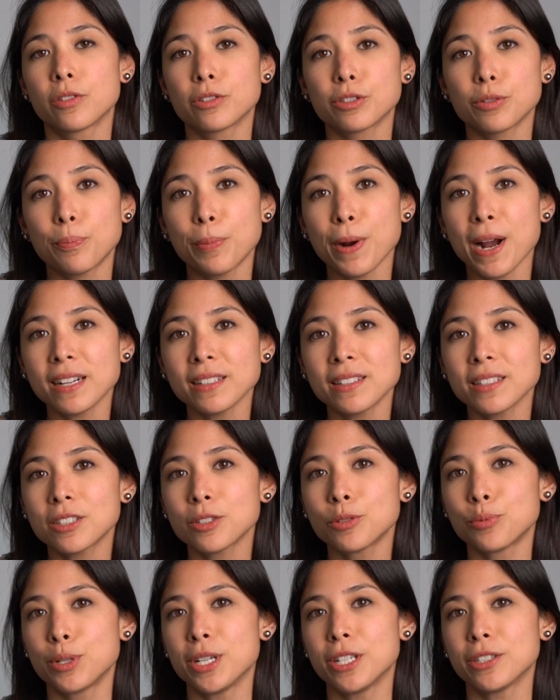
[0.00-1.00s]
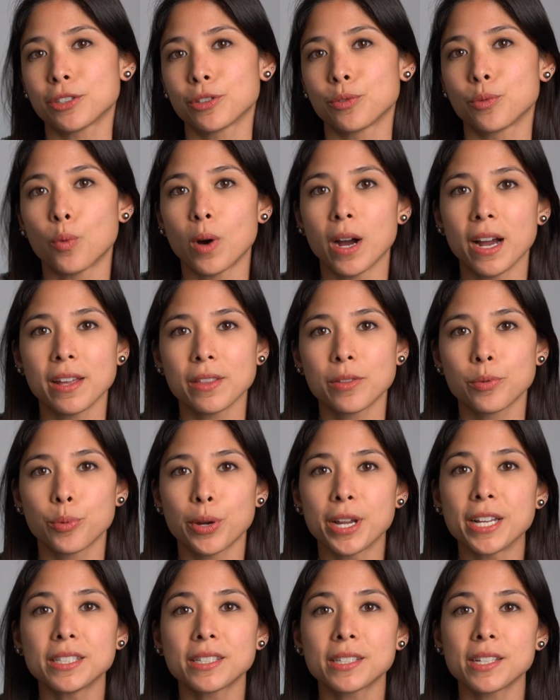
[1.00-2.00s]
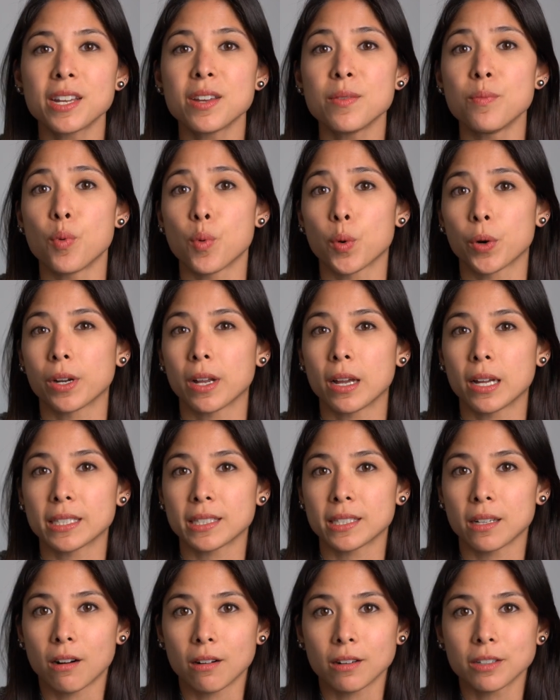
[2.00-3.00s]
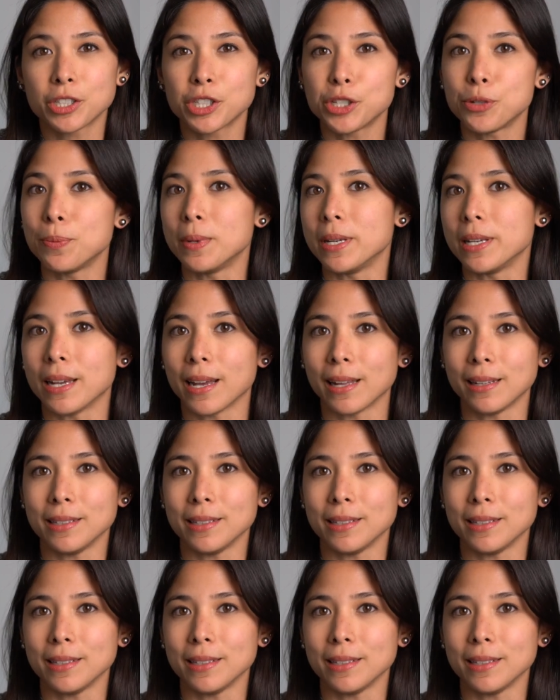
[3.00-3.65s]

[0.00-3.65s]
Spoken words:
There's a practical reason why the Raise keyboard has RGB